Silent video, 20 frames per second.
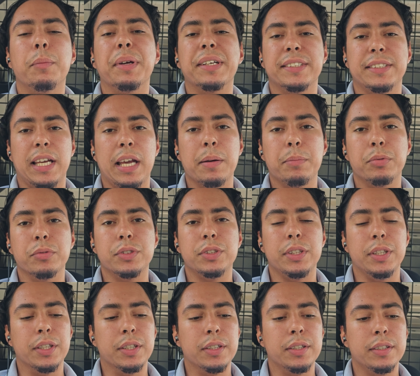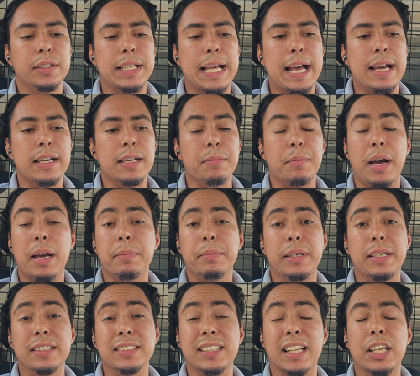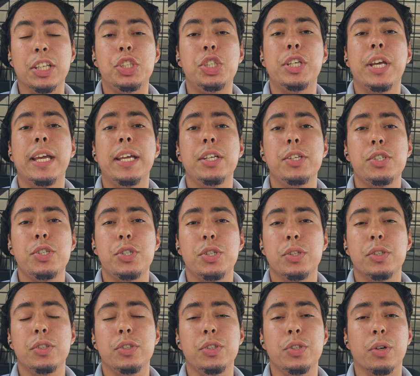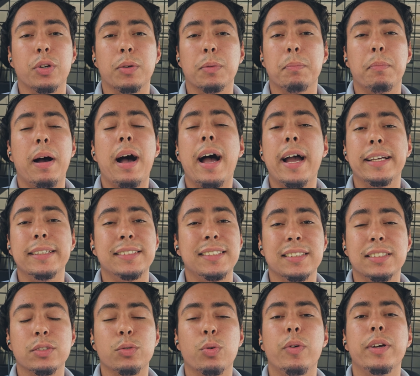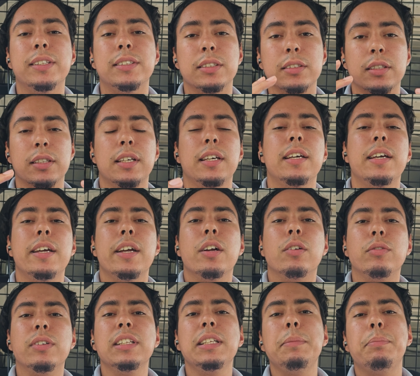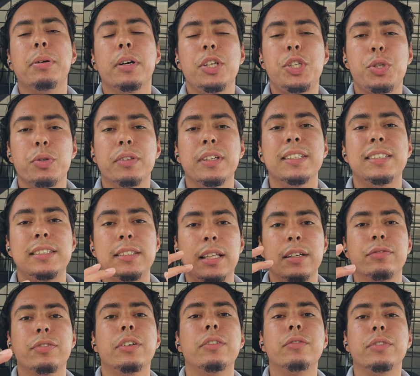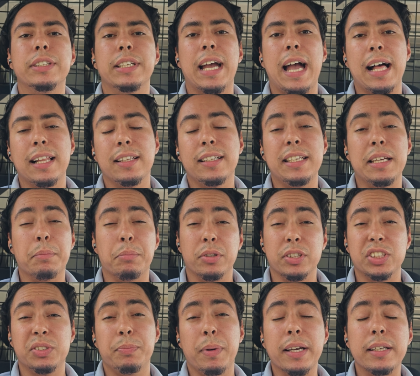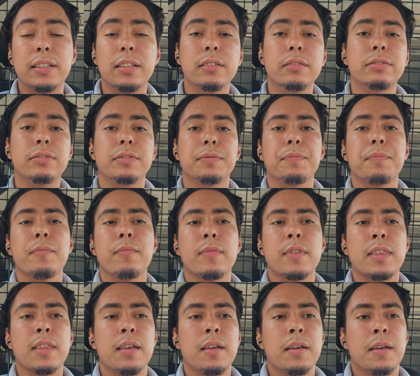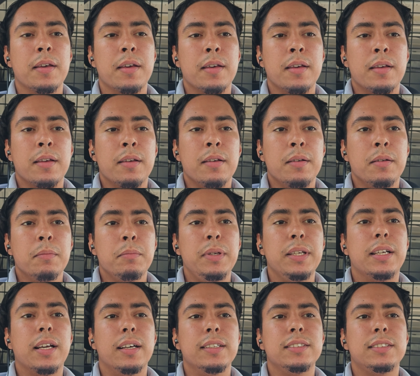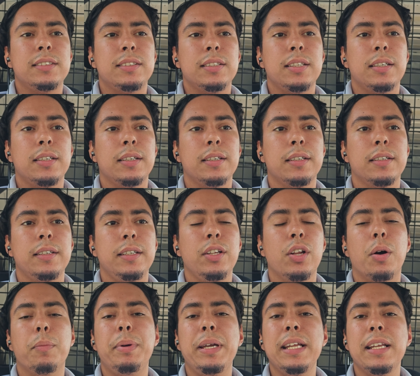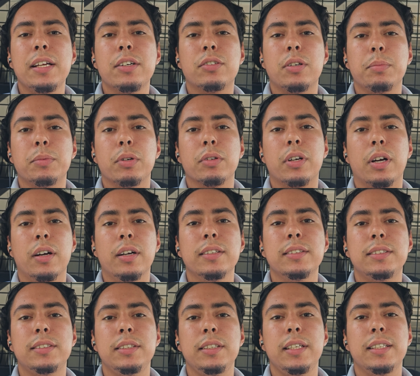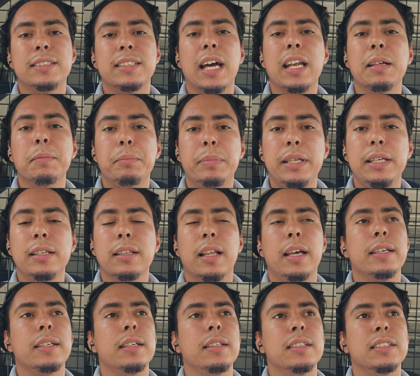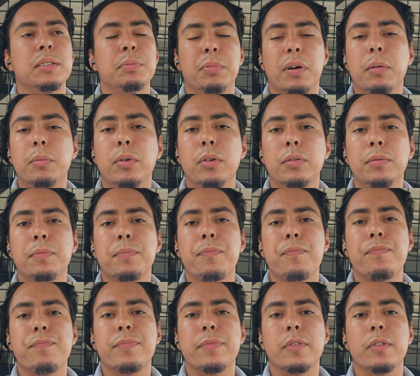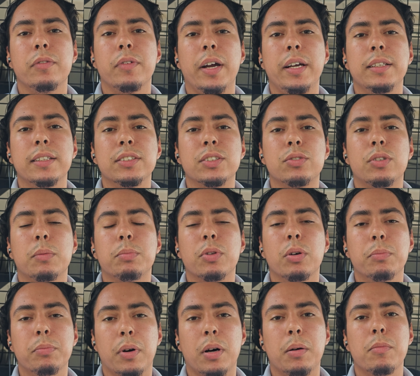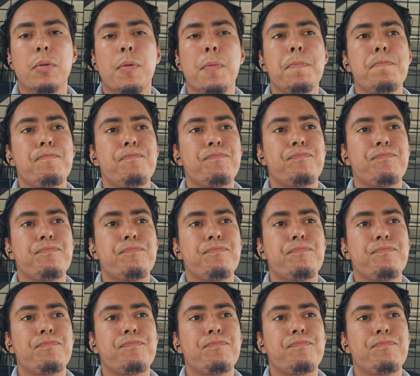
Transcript: examples here that, in my opinion, is going to change your minds. It's going to really put you in this different reality and perspective, because, you know, being in cryptocurrency, it's kind of being like in this bubble, right? This crypto bubble